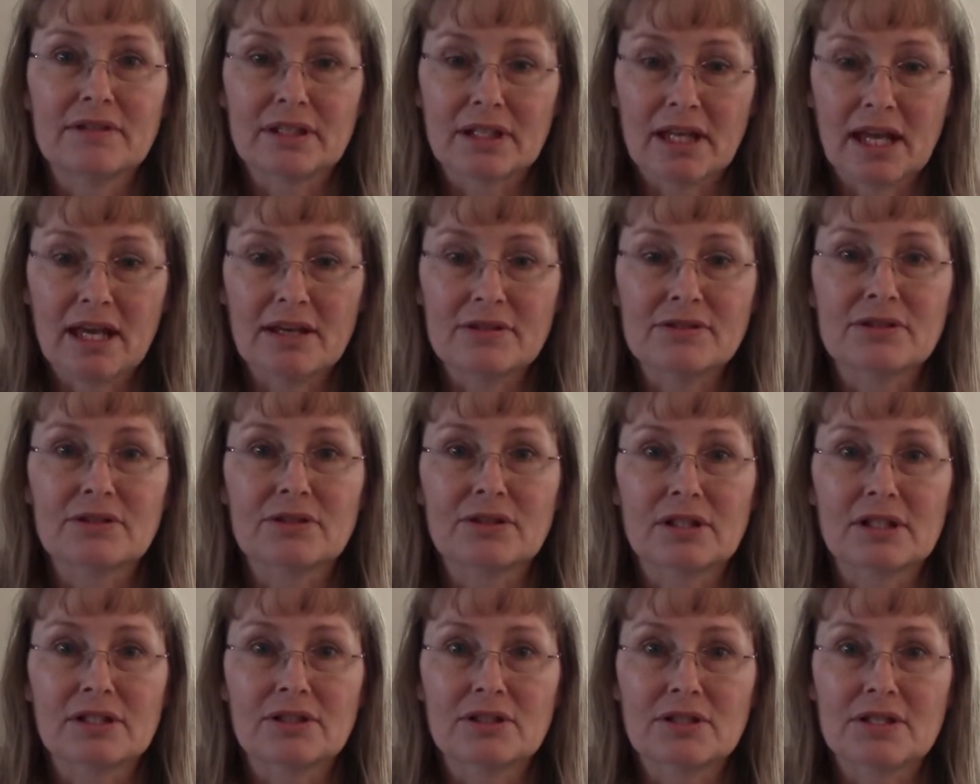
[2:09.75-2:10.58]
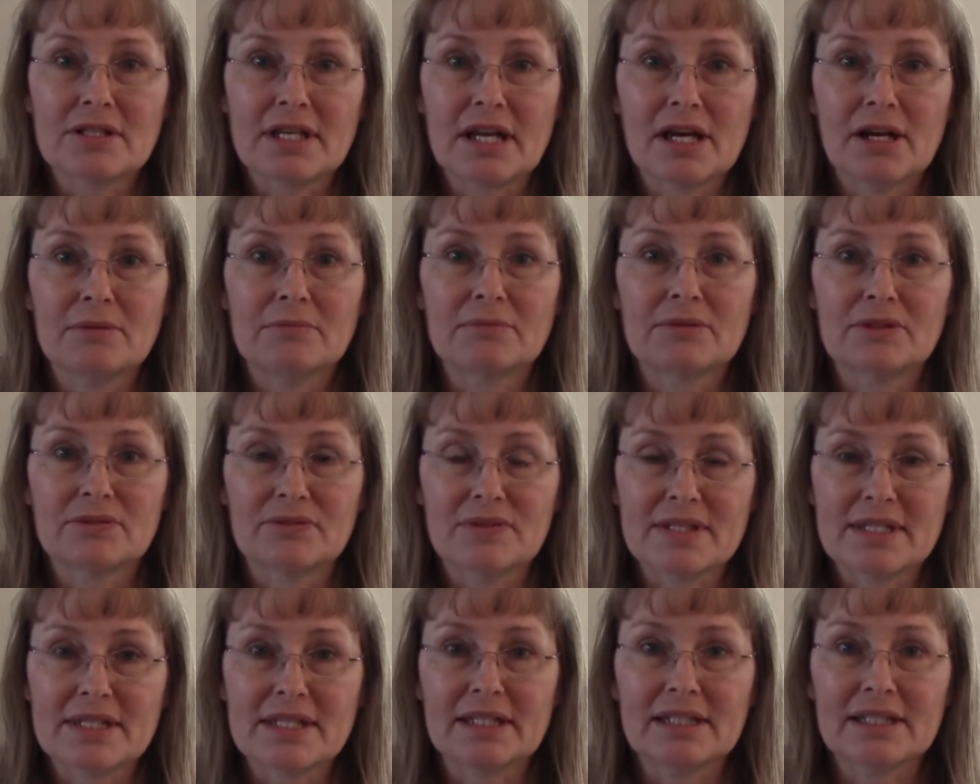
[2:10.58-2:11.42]
The counselor can just help to
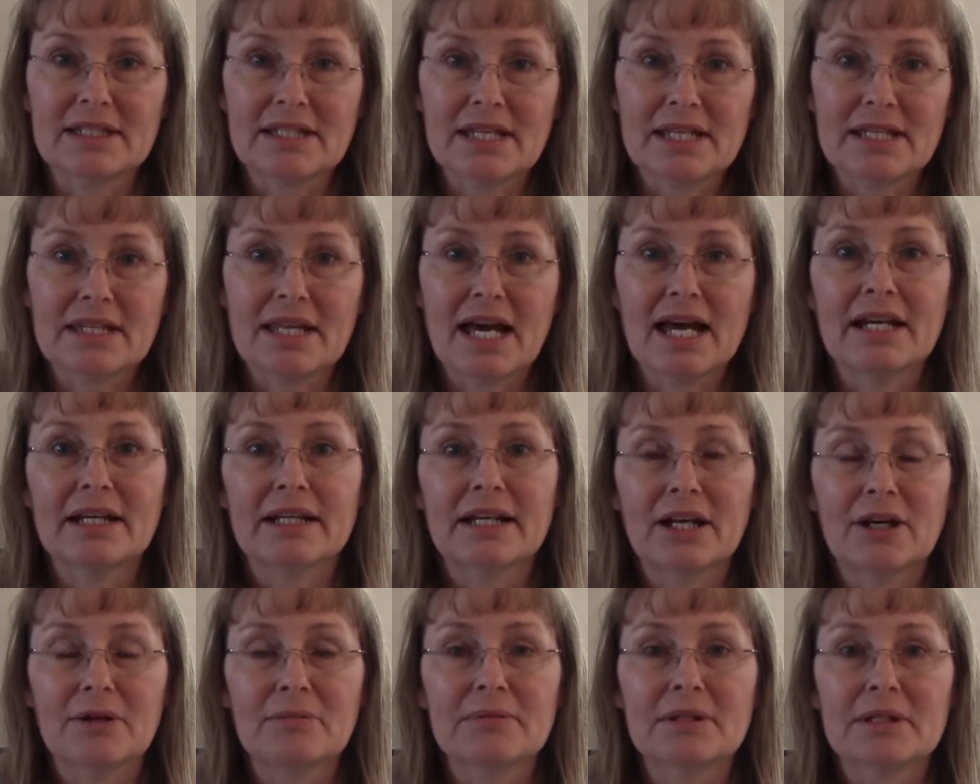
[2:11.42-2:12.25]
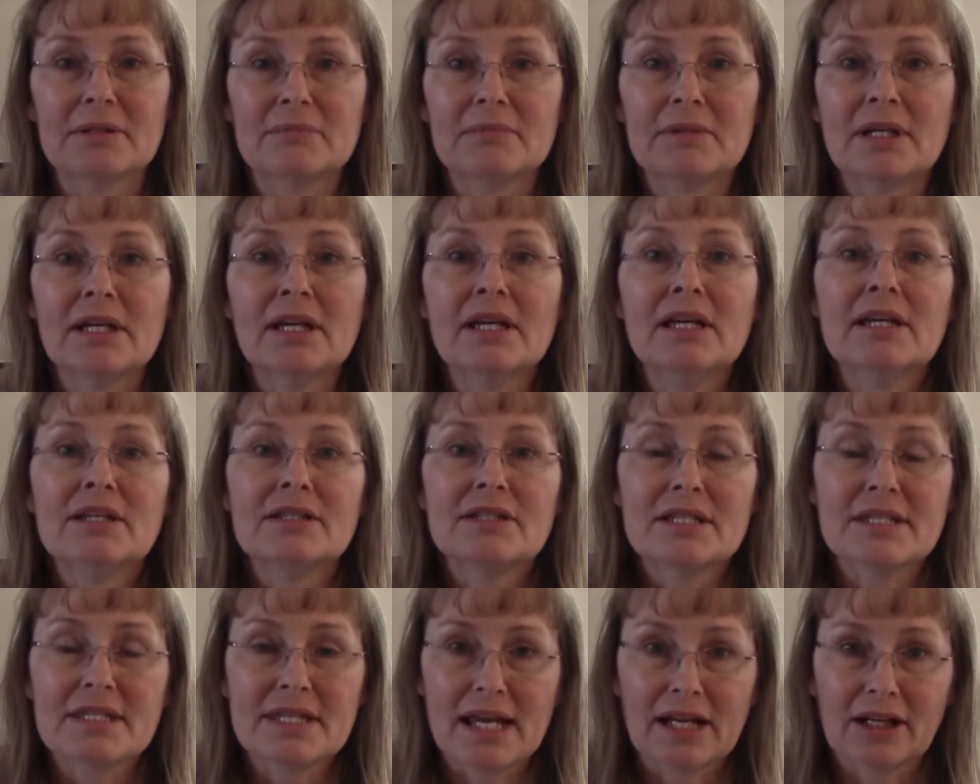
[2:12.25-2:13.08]
facilitate that and help them
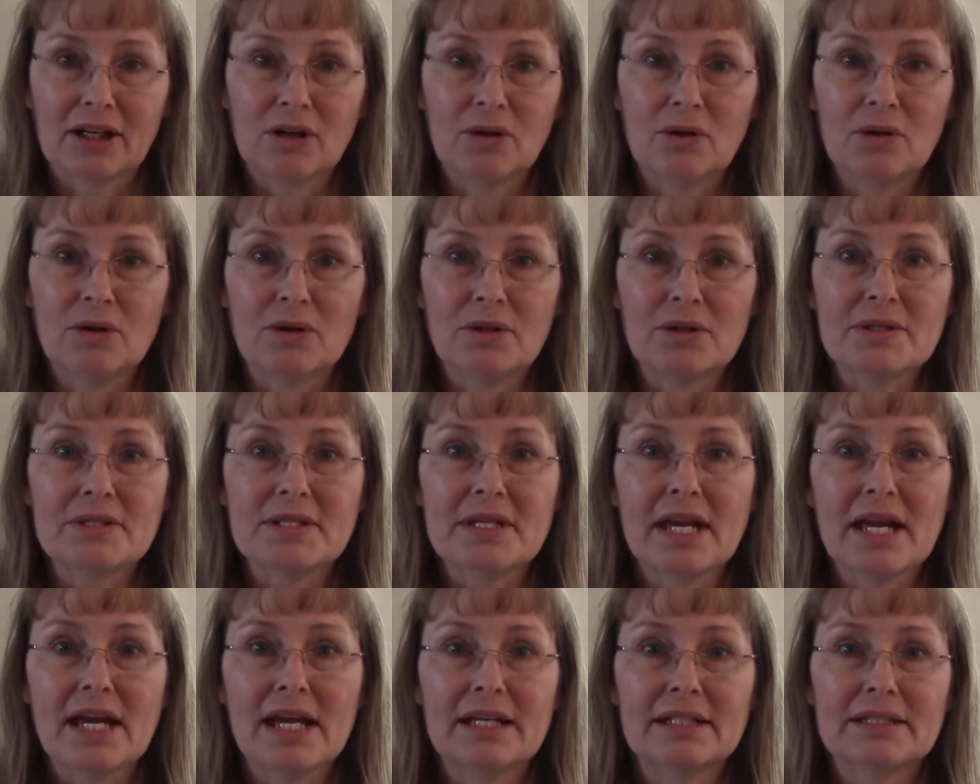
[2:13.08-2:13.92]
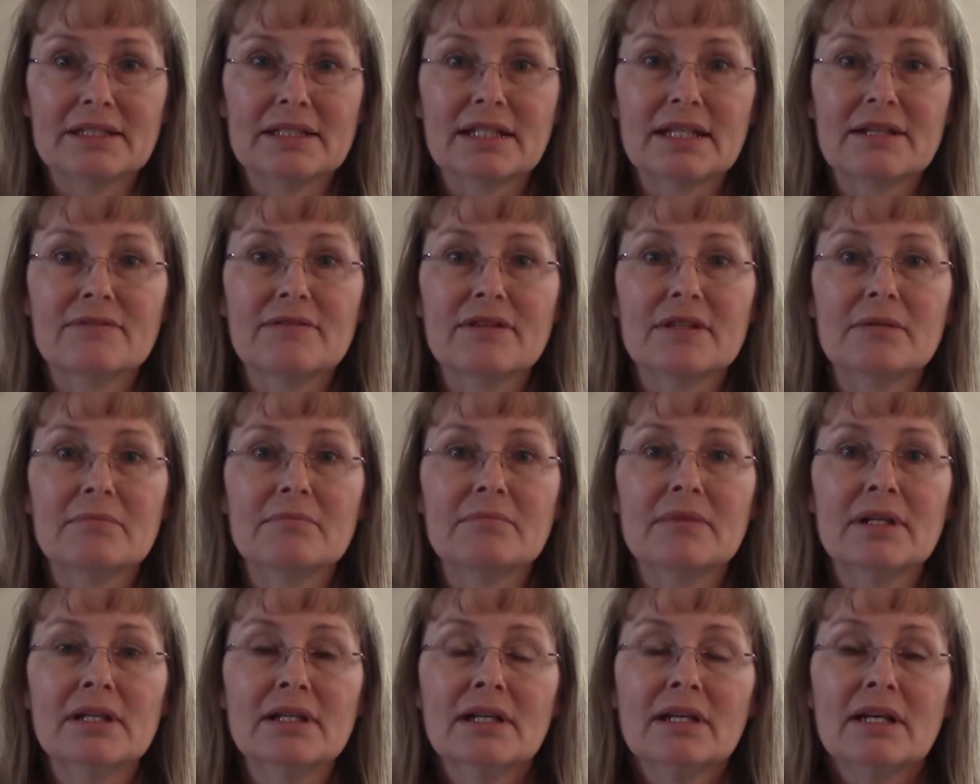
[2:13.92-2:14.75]
to set goals and give
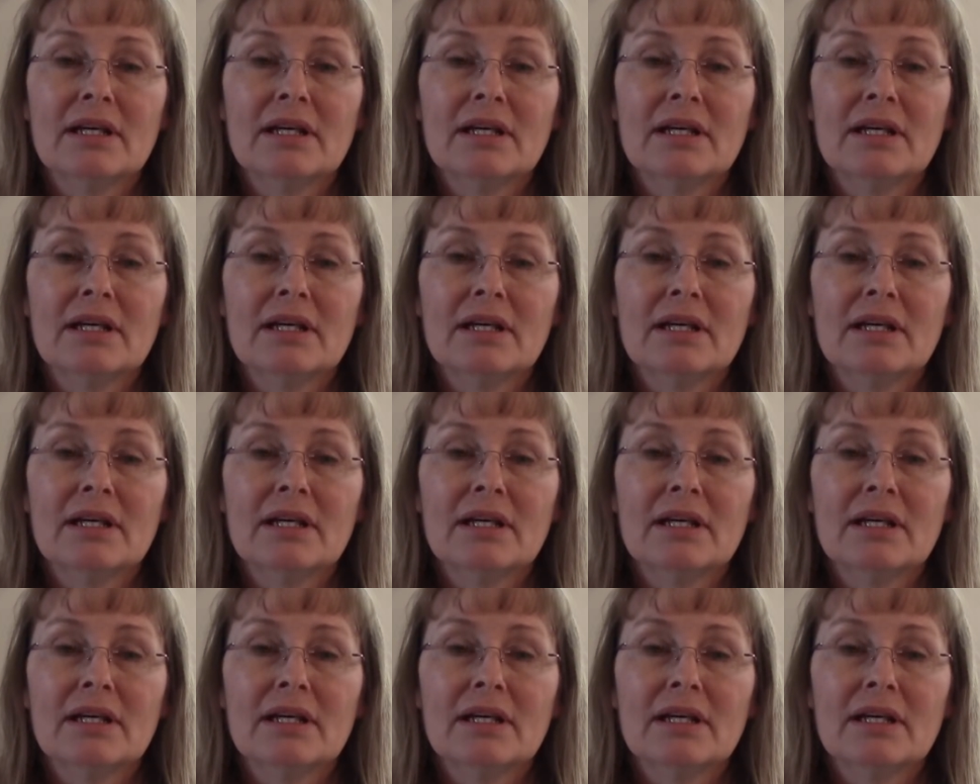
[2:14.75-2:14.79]
them